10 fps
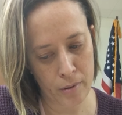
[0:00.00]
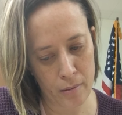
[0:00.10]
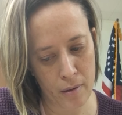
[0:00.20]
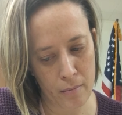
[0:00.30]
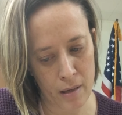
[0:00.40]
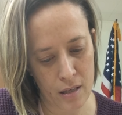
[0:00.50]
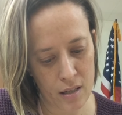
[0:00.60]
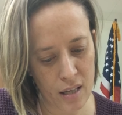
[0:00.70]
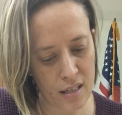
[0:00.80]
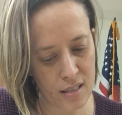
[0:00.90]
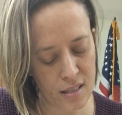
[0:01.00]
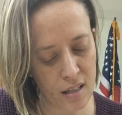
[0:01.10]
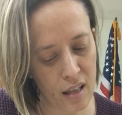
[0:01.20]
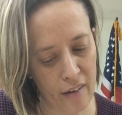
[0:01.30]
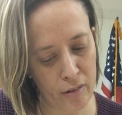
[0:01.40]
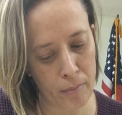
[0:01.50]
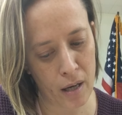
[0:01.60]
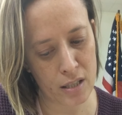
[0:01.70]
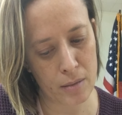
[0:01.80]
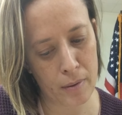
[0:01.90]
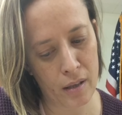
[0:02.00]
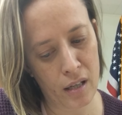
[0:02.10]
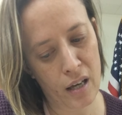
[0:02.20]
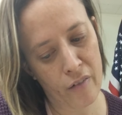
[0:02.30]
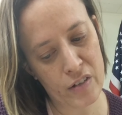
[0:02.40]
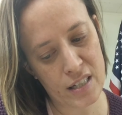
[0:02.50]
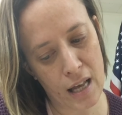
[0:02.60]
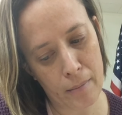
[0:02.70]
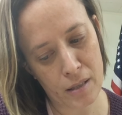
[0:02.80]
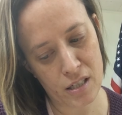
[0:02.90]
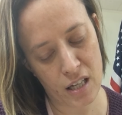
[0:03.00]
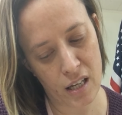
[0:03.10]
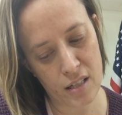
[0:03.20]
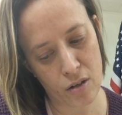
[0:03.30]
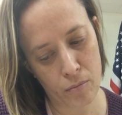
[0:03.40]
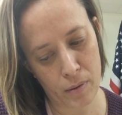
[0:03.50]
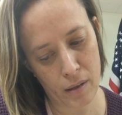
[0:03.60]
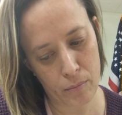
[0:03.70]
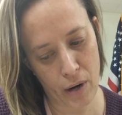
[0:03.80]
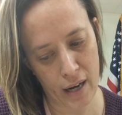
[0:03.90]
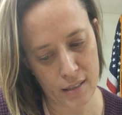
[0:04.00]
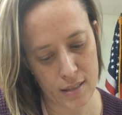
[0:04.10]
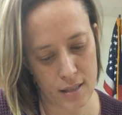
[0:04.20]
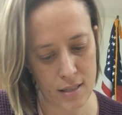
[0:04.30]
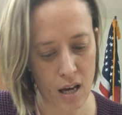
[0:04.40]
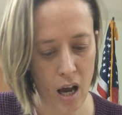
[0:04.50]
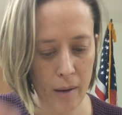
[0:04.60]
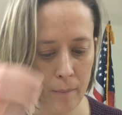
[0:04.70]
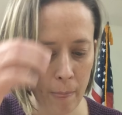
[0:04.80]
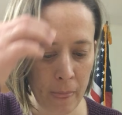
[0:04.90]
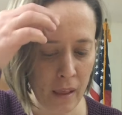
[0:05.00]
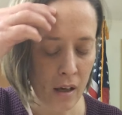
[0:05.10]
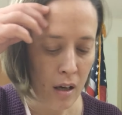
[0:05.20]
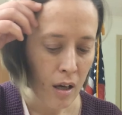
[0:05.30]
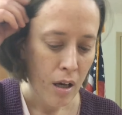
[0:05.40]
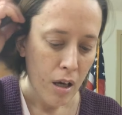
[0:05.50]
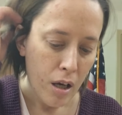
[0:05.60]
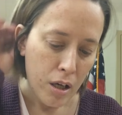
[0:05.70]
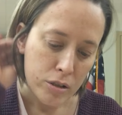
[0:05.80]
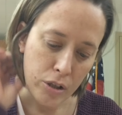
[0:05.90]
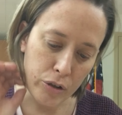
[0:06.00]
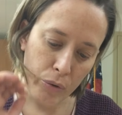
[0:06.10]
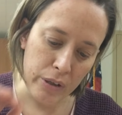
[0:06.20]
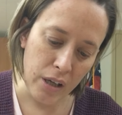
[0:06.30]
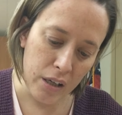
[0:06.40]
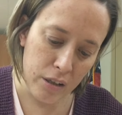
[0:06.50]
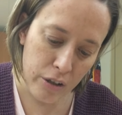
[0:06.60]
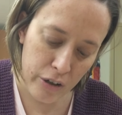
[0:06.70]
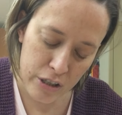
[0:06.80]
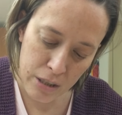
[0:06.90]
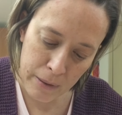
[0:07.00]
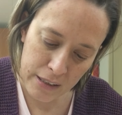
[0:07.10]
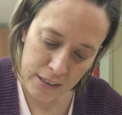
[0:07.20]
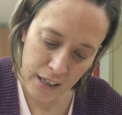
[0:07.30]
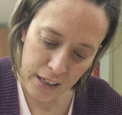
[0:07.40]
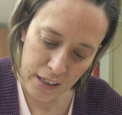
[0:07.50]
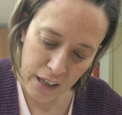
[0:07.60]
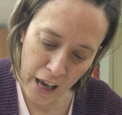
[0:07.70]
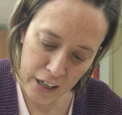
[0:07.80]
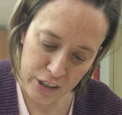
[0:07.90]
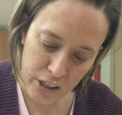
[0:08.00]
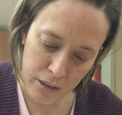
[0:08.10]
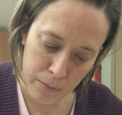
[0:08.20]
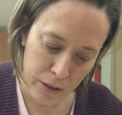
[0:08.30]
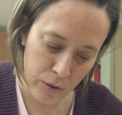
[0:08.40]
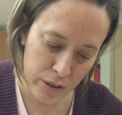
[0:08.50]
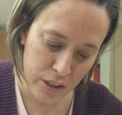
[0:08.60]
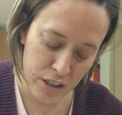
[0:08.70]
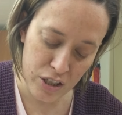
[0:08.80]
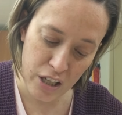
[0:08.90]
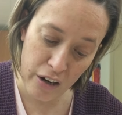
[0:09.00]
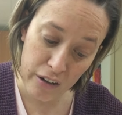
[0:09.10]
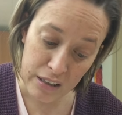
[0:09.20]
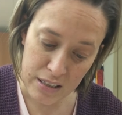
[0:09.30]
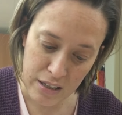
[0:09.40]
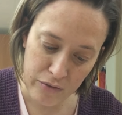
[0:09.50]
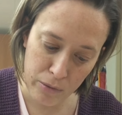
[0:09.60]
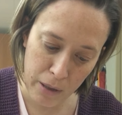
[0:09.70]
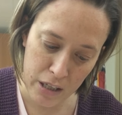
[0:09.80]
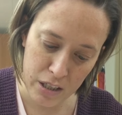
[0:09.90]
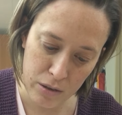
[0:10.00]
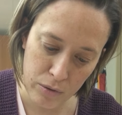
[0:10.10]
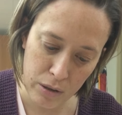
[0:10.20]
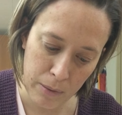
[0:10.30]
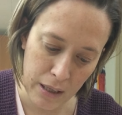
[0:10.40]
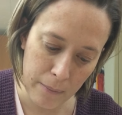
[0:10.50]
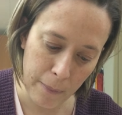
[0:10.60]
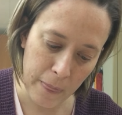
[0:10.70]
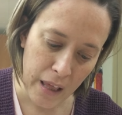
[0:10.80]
commitment, yet still have the possibility of establishing his own practice in time. "So you are not encouraging me to take any action, but you are just sharing this information with me?"